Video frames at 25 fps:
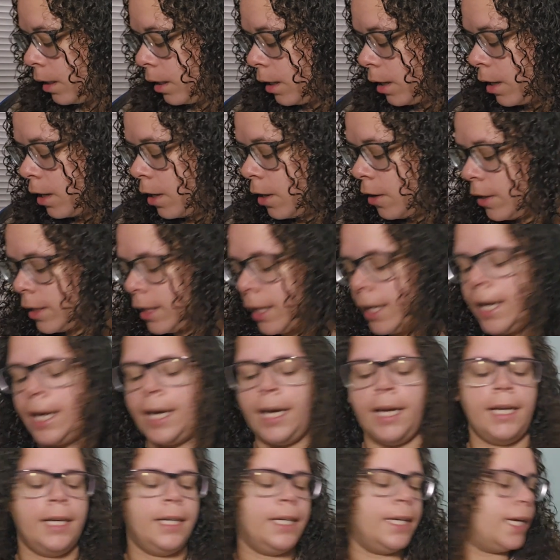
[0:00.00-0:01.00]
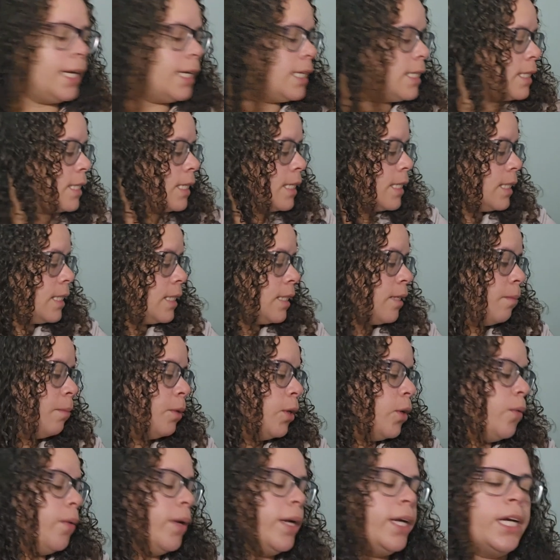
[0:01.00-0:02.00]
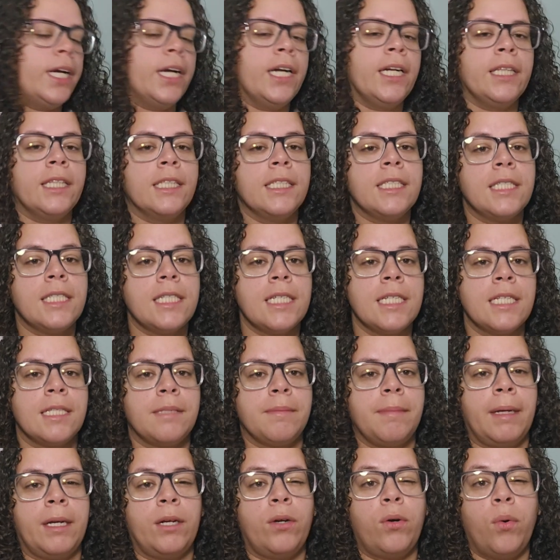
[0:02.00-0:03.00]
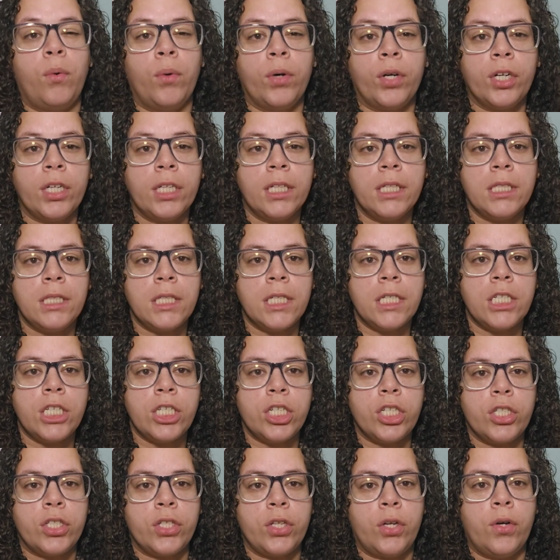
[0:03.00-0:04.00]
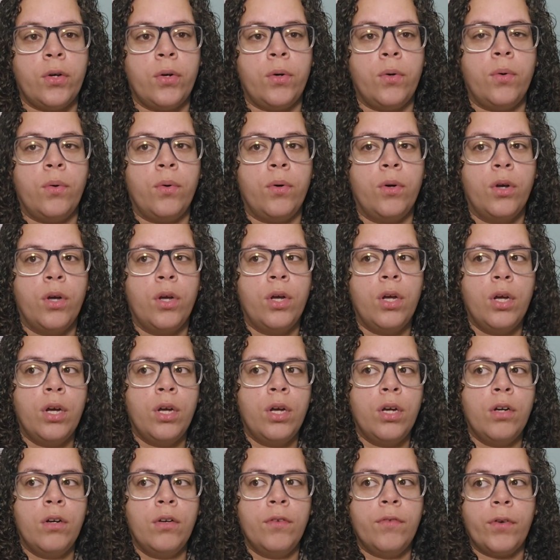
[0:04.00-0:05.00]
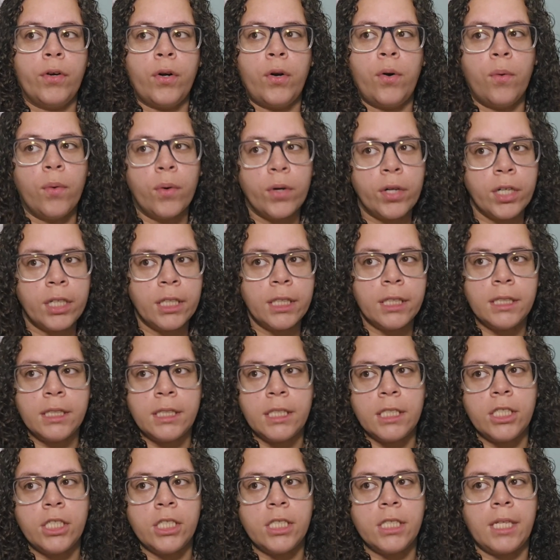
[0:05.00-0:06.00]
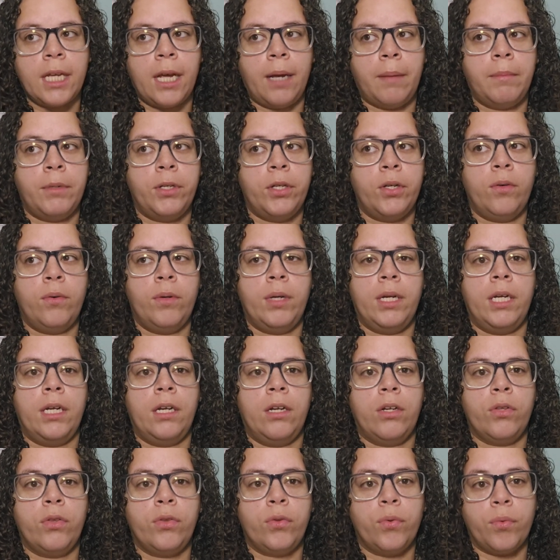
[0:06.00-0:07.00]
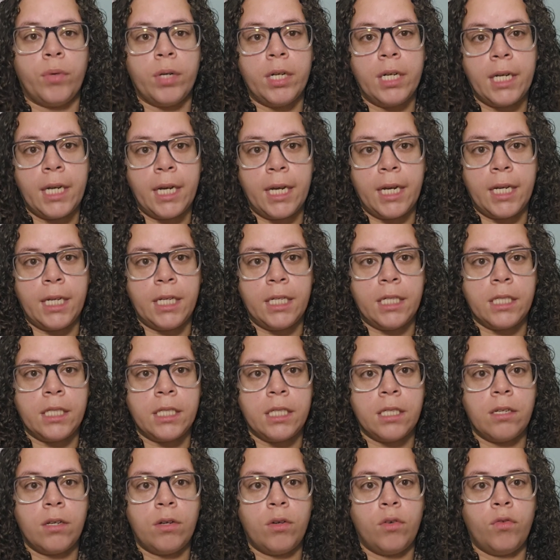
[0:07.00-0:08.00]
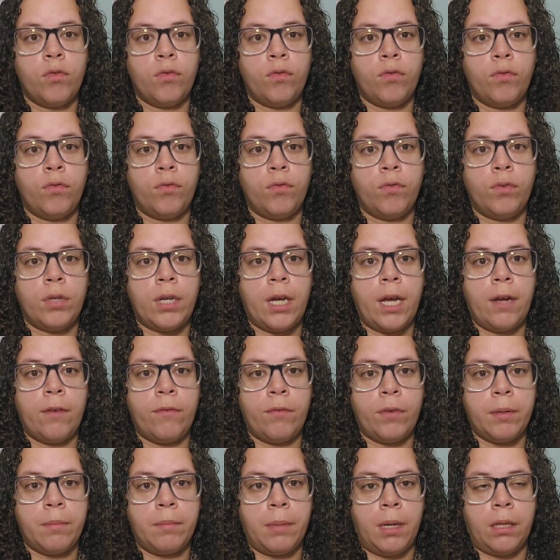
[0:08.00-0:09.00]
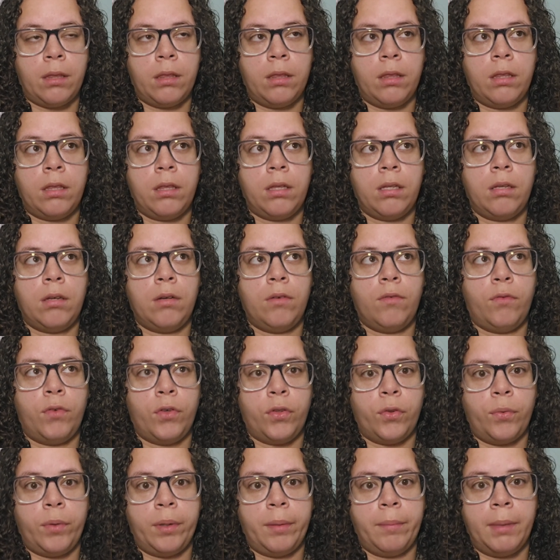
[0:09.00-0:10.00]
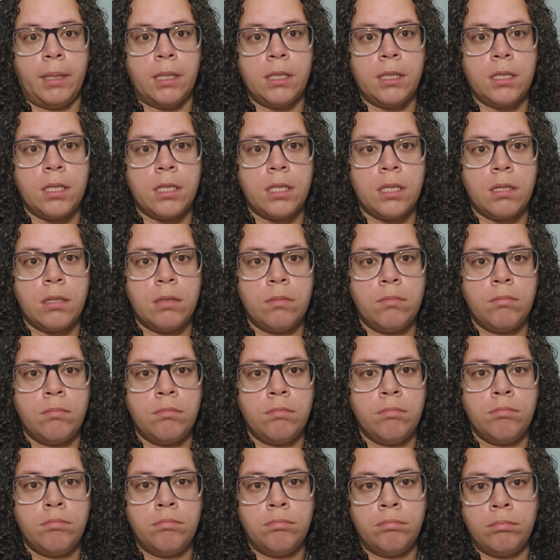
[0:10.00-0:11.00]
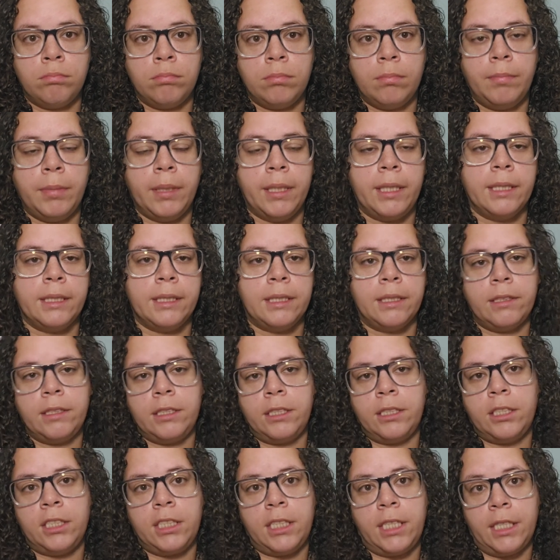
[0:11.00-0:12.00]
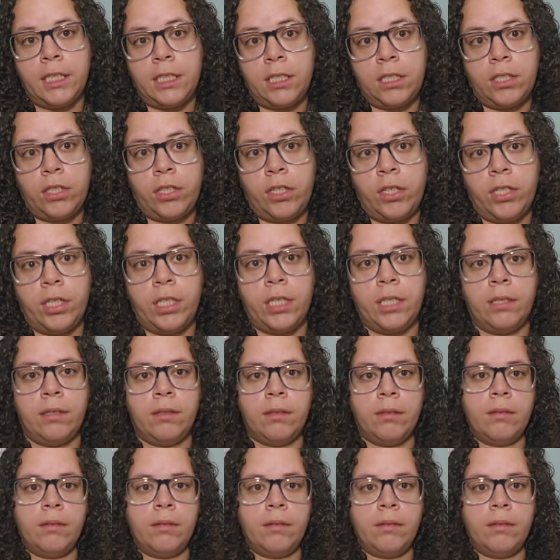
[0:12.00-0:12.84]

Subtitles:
Okay, next is Summer Quaker. This is my quarterly stitch. So for quarterly stitches, I'm doing 3 days every month for 3 months, because it gets good